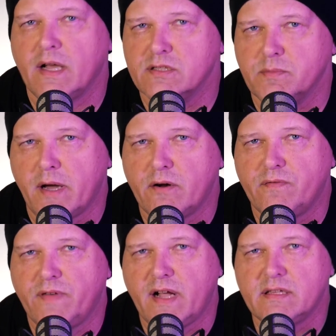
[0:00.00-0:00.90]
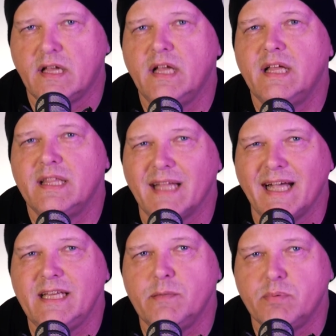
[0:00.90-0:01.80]
As a matter of fact,
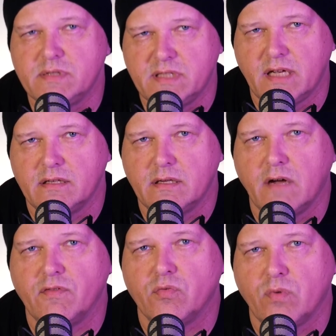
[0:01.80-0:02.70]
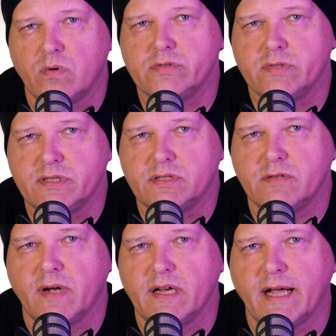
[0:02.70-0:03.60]
90% of the roles
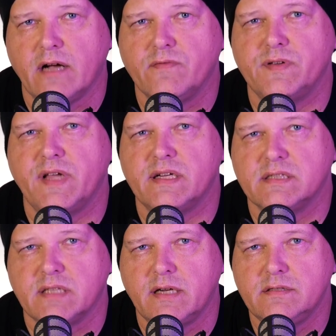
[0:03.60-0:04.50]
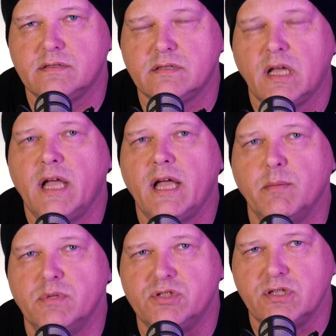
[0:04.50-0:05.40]
listed right now for data scientists
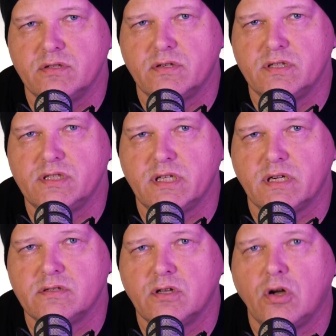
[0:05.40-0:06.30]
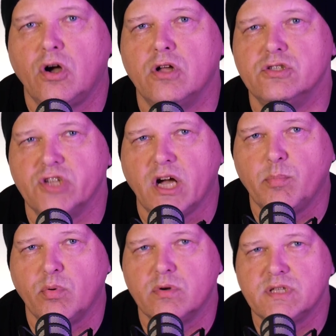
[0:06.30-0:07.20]
and machine learning engineers on
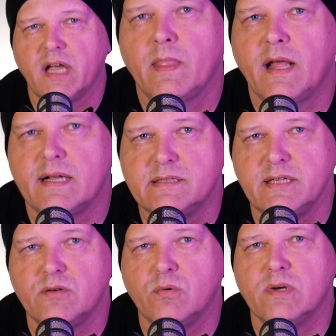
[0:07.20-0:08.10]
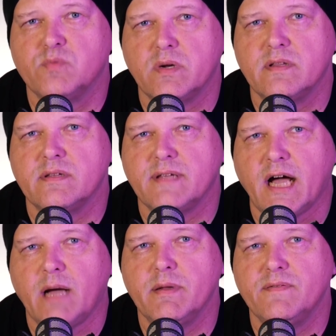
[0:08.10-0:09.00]
job boards has SQL as one of the
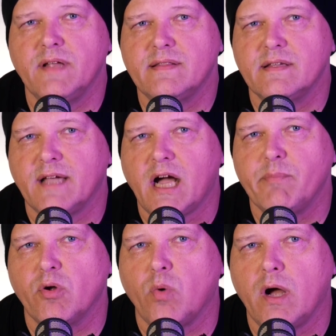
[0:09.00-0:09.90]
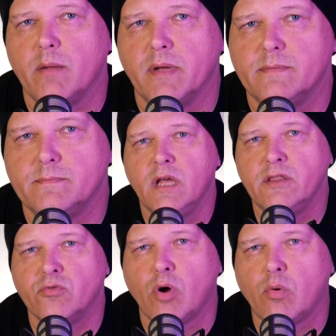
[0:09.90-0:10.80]
top, if not the top, requirement.
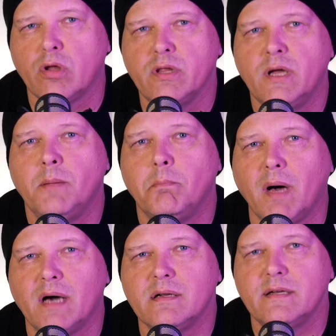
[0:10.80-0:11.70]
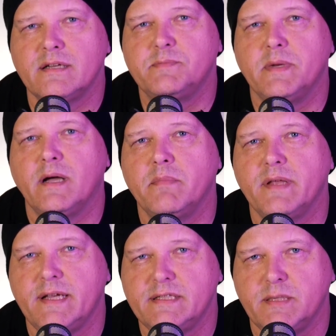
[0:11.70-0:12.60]
In the real world, modeling has become the
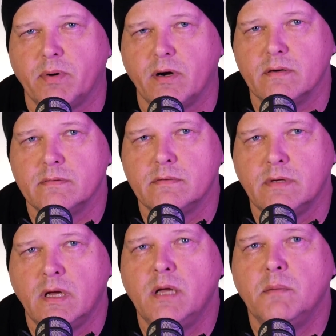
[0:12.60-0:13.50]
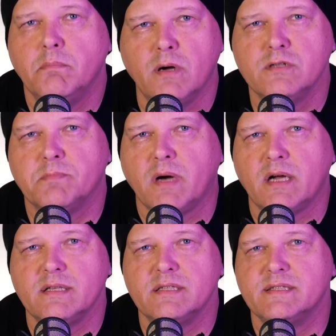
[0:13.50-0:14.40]
easy part. Most
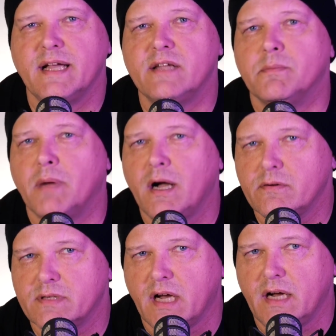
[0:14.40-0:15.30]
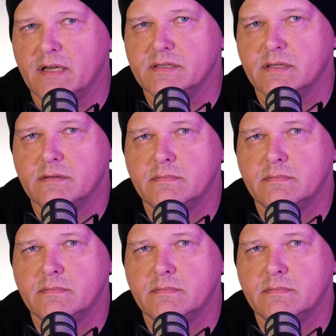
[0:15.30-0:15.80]
modeling is now democratized.